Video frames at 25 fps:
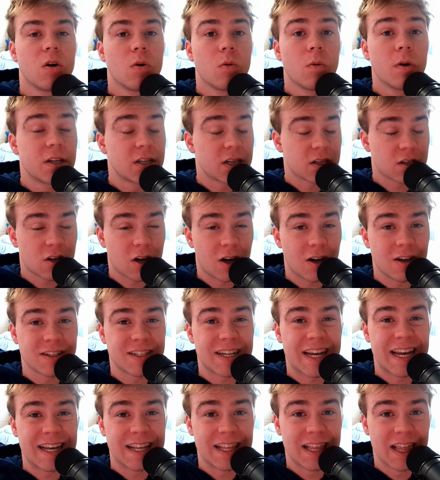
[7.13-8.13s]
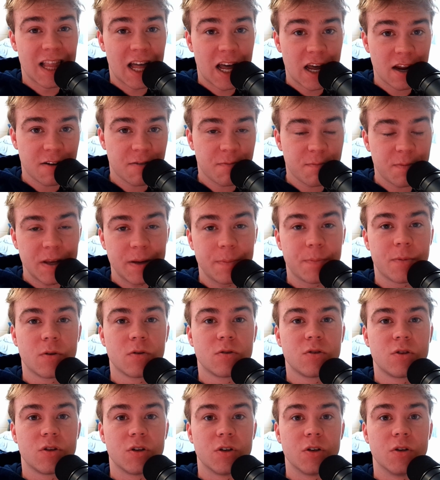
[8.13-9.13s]
which has caused a lot of people
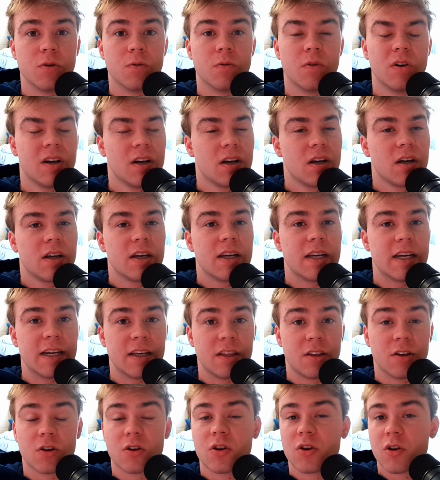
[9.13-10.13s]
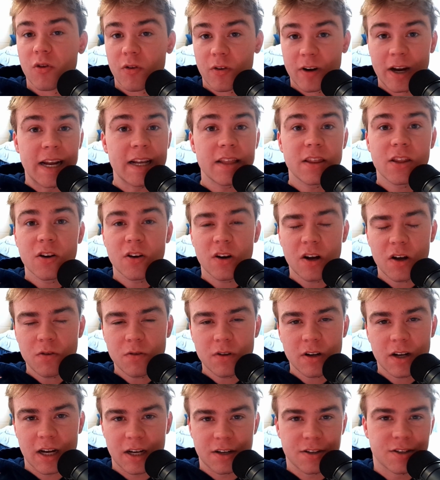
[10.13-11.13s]
to either create their own
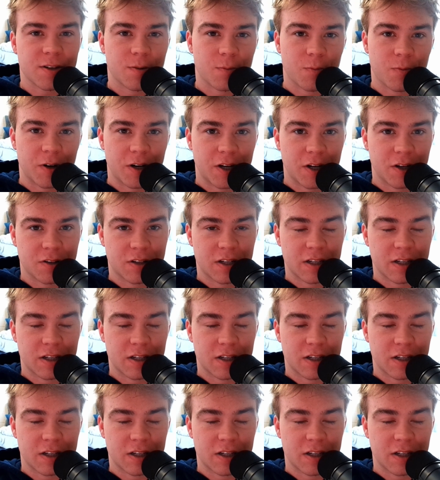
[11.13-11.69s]
custom Windows